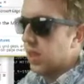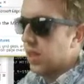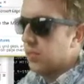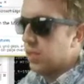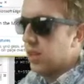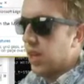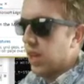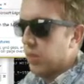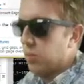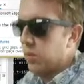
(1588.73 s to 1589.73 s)
I'm gonna
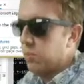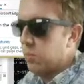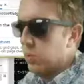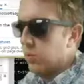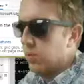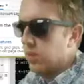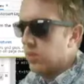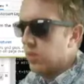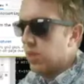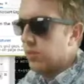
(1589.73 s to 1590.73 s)
add 1 move to
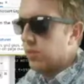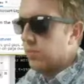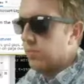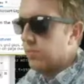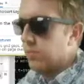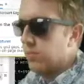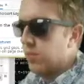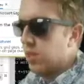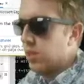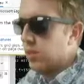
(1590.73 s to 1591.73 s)
this level
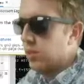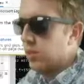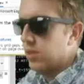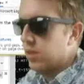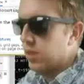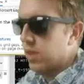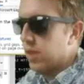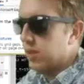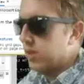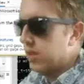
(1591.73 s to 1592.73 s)

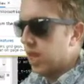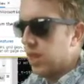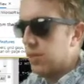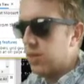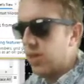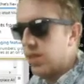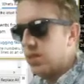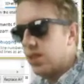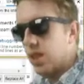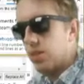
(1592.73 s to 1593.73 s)
and see how it
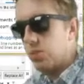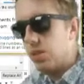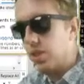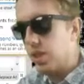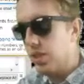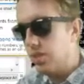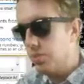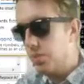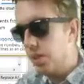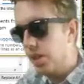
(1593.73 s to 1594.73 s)
does. I really liked
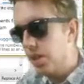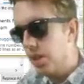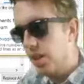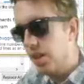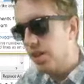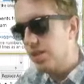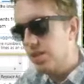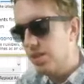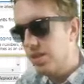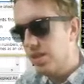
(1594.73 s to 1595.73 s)
playing that.
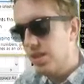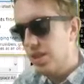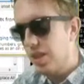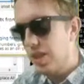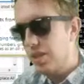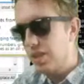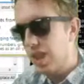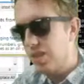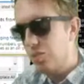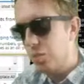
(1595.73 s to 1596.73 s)
It's
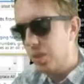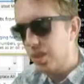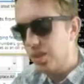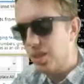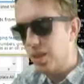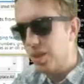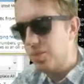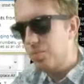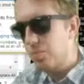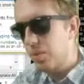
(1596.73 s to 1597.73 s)
kind of weird
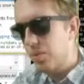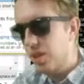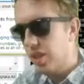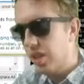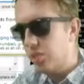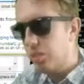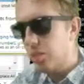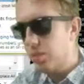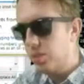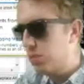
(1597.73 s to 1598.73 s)
though. Should
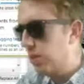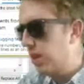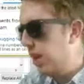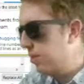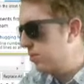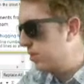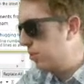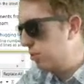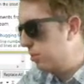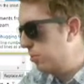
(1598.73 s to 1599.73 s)
probably tweet it out and see
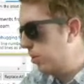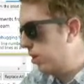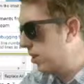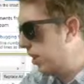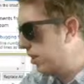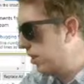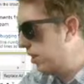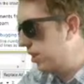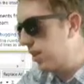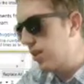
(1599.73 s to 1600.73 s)
what people online
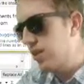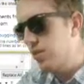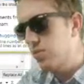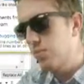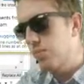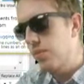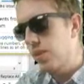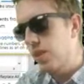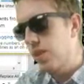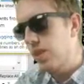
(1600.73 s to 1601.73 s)
think,
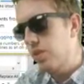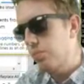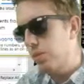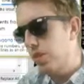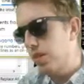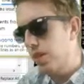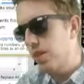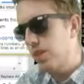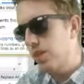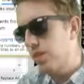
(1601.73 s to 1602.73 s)
but I
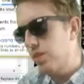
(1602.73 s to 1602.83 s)
liked it.